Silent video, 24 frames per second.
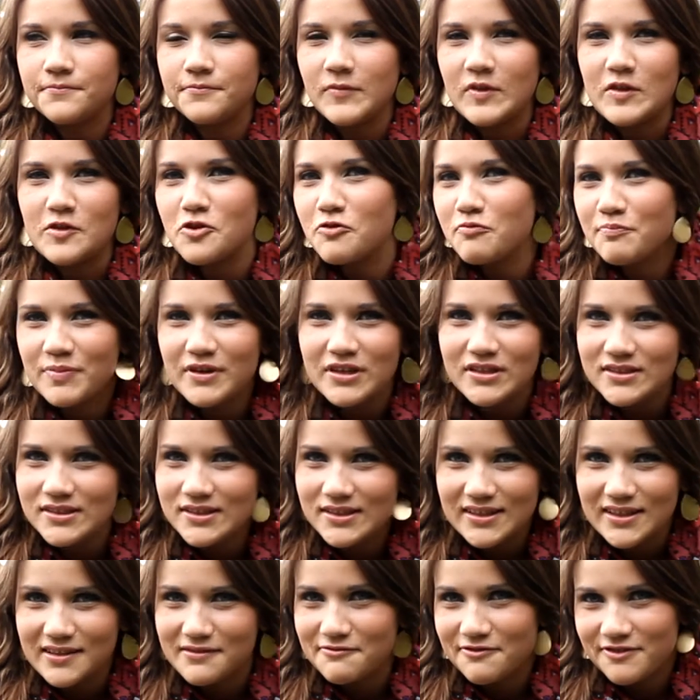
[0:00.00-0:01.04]
no
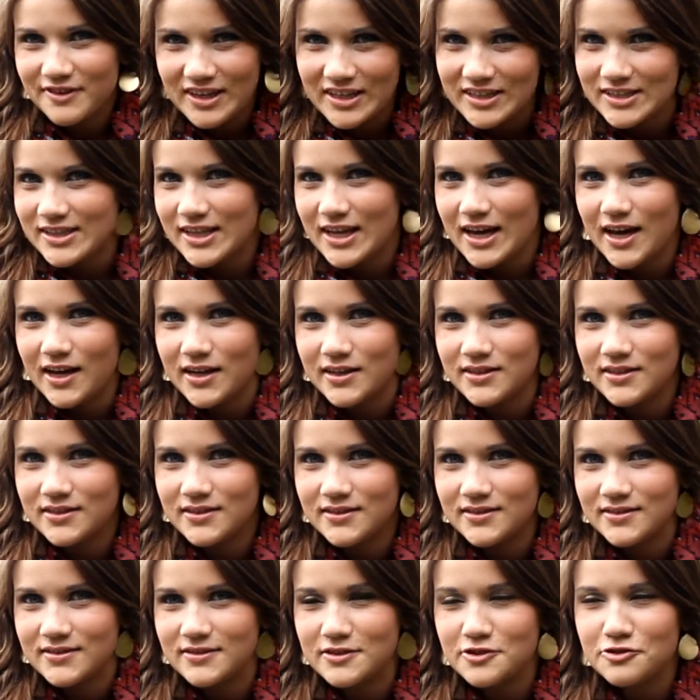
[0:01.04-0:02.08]
building can fix
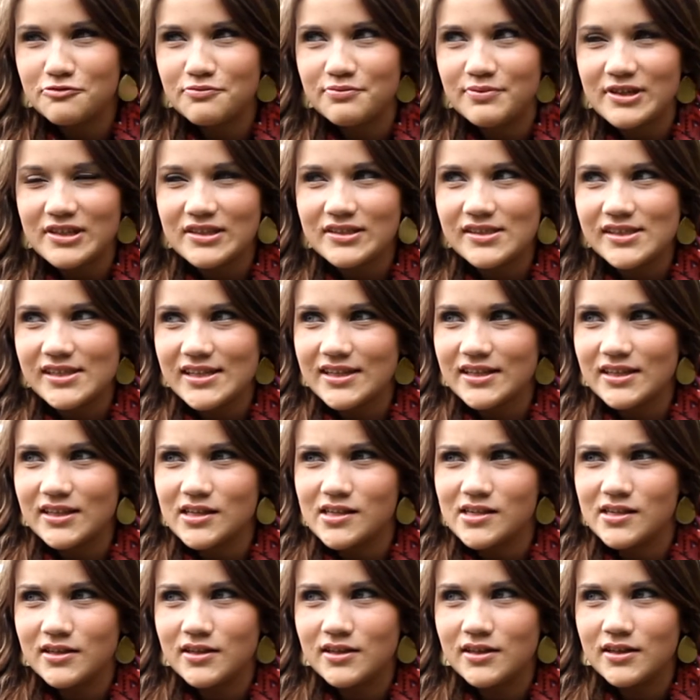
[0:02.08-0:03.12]
that. No building
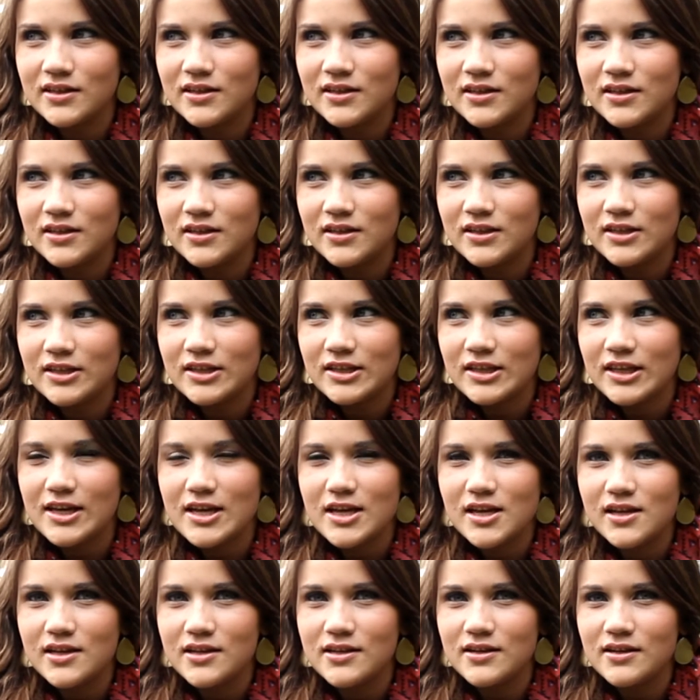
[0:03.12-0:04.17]

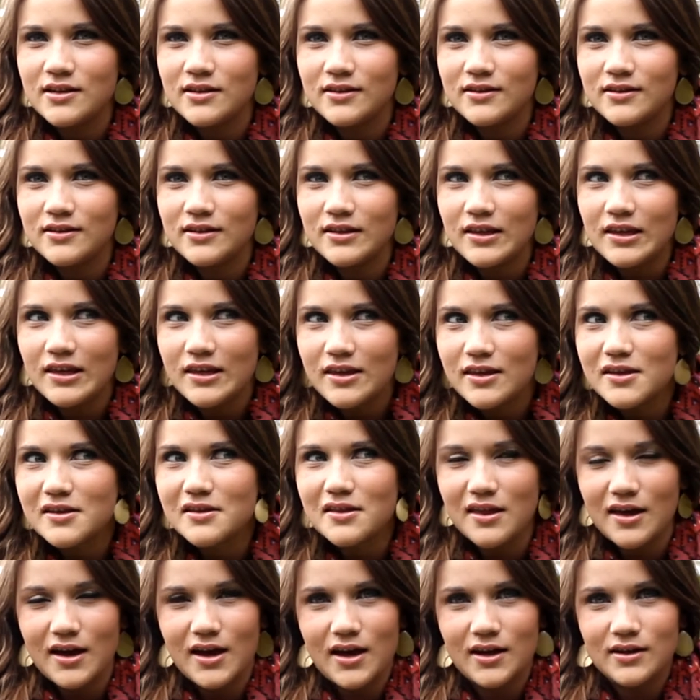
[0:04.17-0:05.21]
can heal
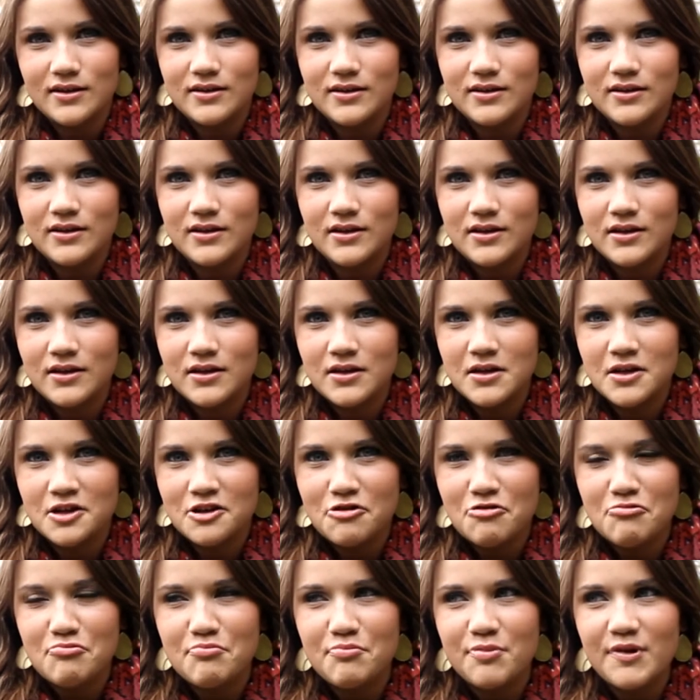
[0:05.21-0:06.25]
that.
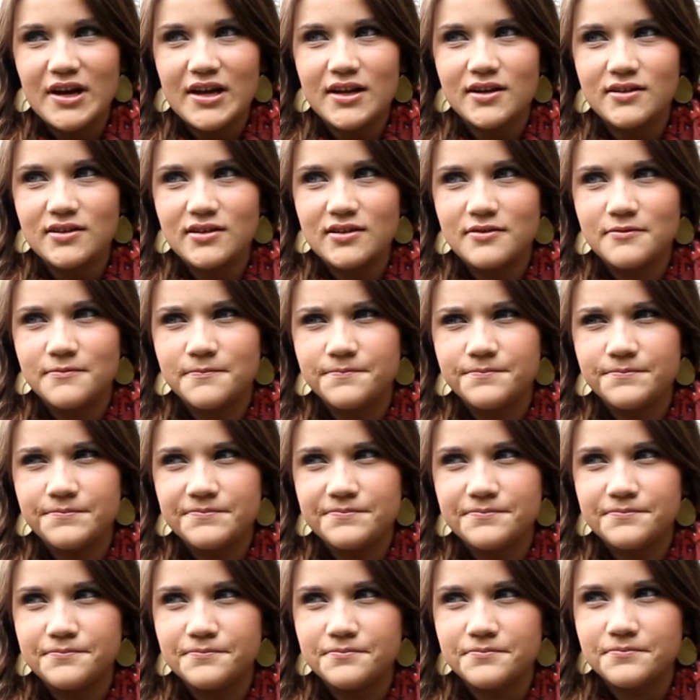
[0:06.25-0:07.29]
But
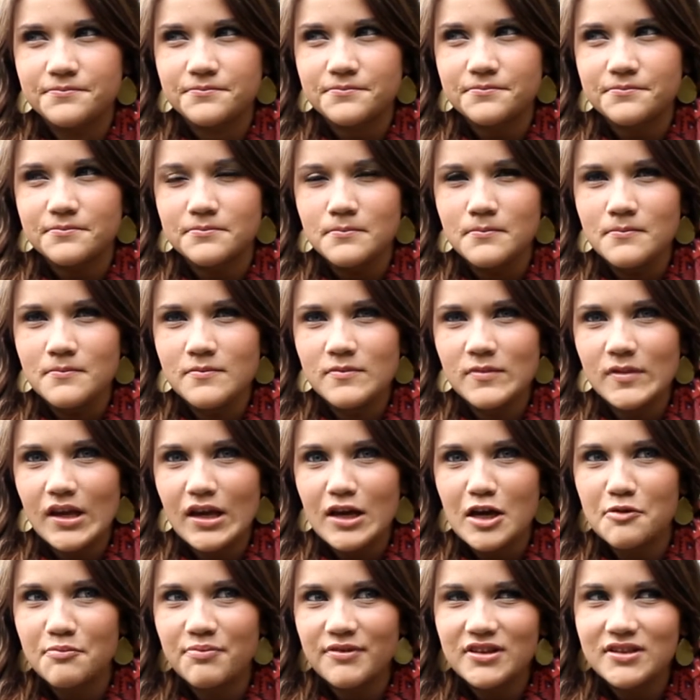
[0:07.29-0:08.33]

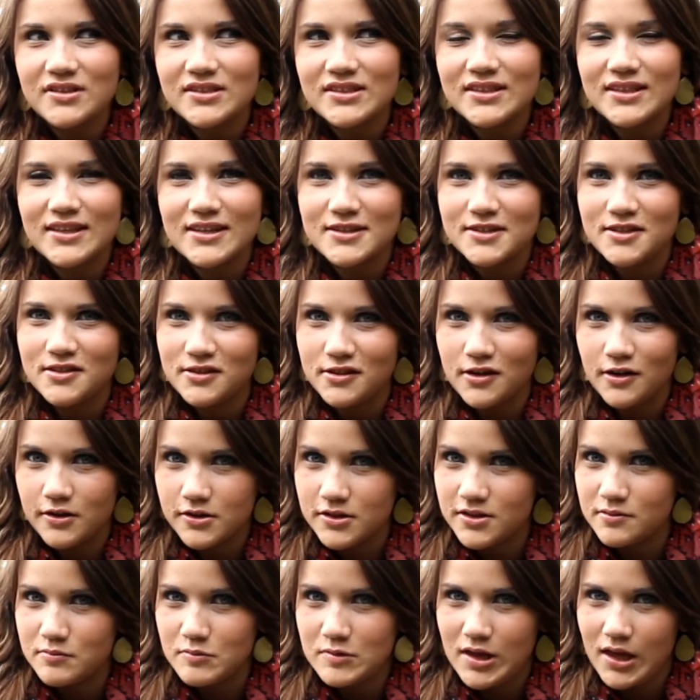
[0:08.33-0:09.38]
a building can start
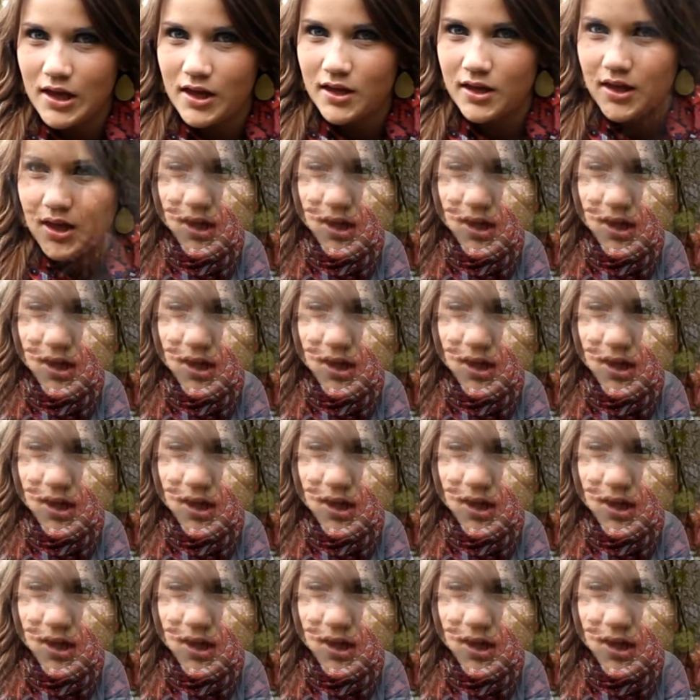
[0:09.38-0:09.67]
something.